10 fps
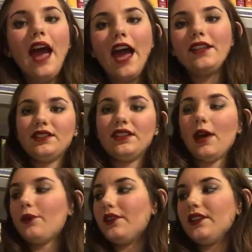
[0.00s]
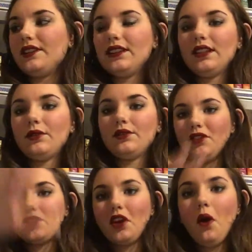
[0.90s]
and that were in the city would
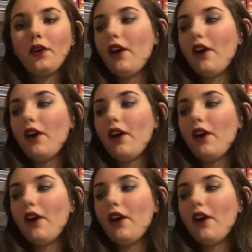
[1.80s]
just go,